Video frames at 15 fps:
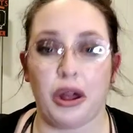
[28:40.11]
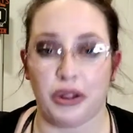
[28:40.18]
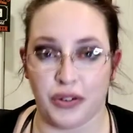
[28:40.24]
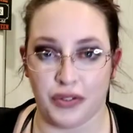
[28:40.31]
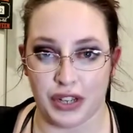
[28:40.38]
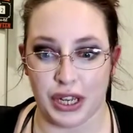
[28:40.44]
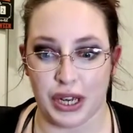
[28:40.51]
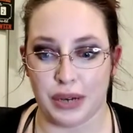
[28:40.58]

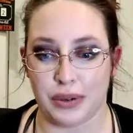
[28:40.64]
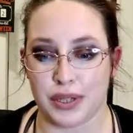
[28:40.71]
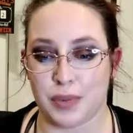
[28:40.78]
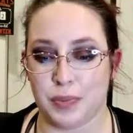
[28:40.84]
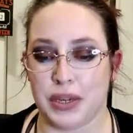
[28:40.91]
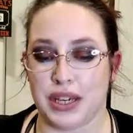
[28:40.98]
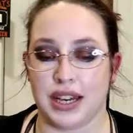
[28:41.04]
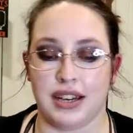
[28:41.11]
other
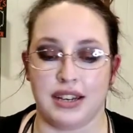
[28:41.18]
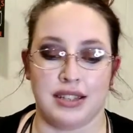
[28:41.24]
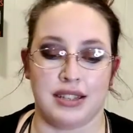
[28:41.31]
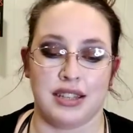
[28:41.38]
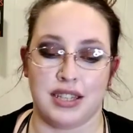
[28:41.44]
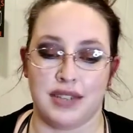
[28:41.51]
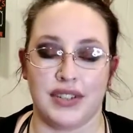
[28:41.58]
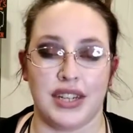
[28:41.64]
videos
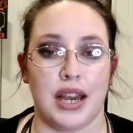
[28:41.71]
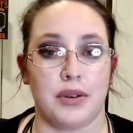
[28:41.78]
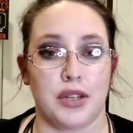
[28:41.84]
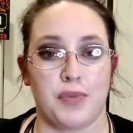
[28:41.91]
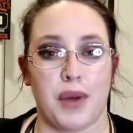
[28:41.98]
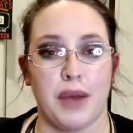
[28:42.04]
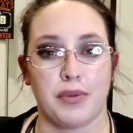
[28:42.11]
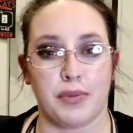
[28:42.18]
because this video
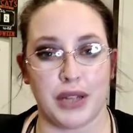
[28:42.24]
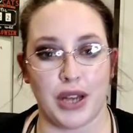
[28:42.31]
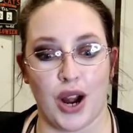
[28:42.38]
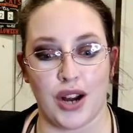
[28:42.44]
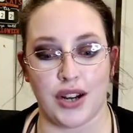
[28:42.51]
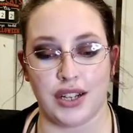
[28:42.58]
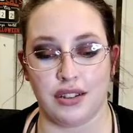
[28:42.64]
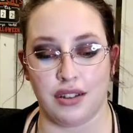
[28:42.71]
is probably
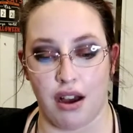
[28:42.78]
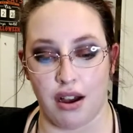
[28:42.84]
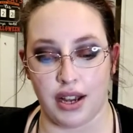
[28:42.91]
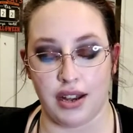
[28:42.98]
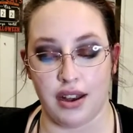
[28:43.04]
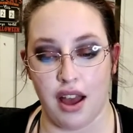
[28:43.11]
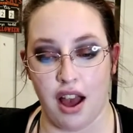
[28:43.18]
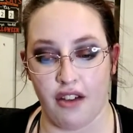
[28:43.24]
already
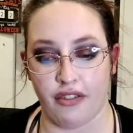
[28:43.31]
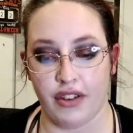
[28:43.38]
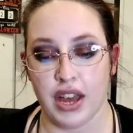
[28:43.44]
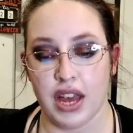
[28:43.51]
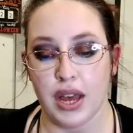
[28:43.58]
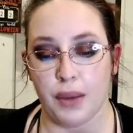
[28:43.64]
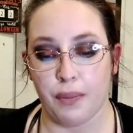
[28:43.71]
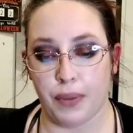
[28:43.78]
long enough,
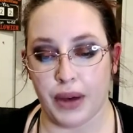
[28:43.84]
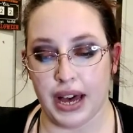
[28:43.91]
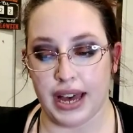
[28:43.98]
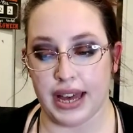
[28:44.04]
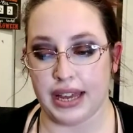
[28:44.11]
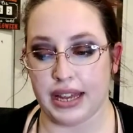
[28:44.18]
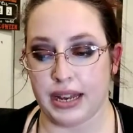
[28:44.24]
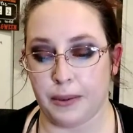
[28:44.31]

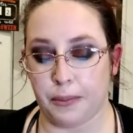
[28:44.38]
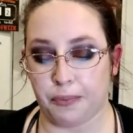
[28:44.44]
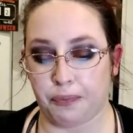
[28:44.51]
but